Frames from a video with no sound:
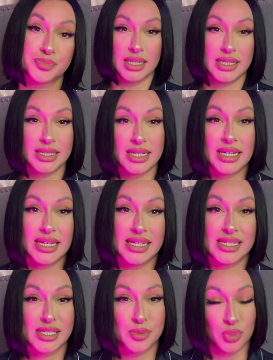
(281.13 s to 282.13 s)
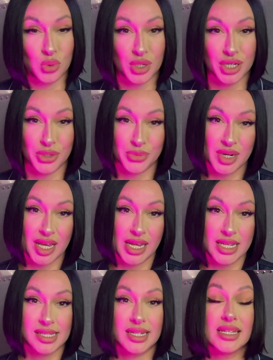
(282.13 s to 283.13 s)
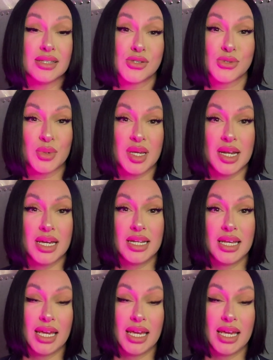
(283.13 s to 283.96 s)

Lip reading: Linda is born and raised in Sweden,